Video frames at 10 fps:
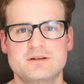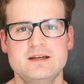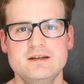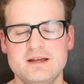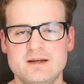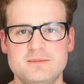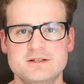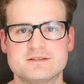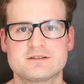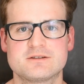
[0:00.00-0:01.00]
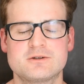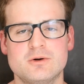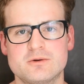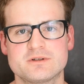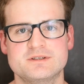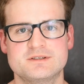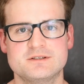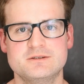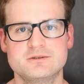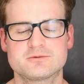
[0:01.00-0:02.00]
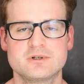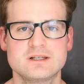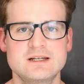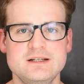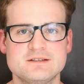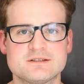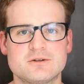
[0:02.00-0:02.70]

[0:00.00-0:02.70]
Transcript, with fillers: inhibits cortisol release